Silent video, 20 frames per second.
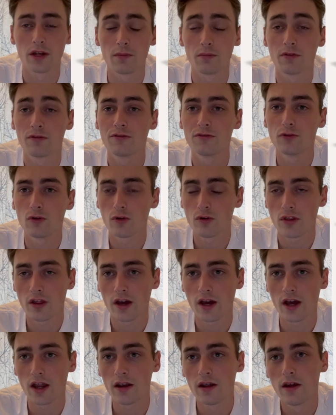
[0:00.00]
Before
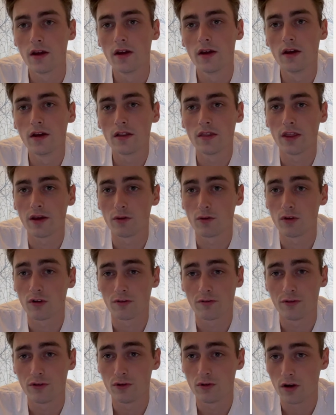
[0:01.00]
that, they were a
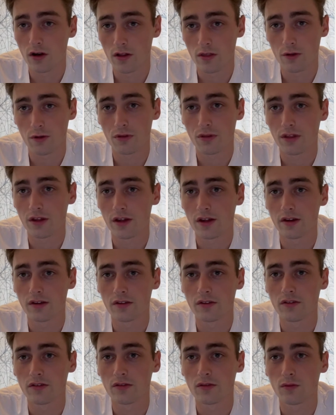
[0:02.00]
few other
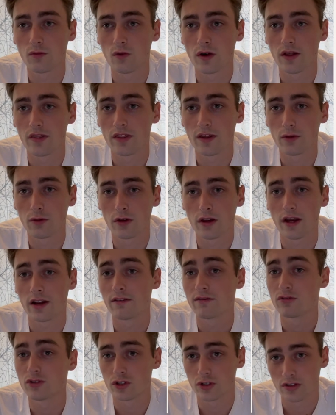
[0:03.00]
things when they were kind
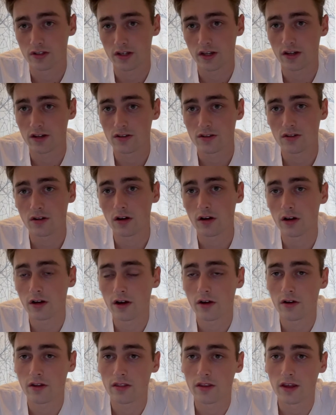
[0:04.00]
of just getting started
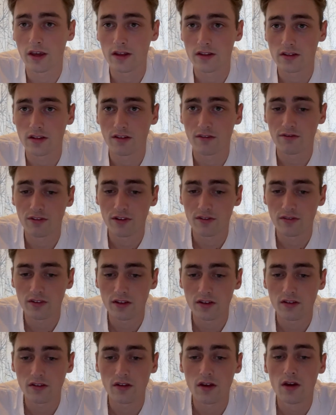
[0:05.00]
out in the
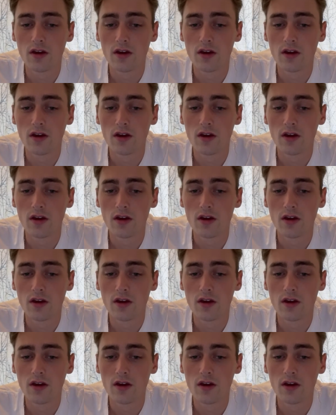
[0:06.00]
1850s.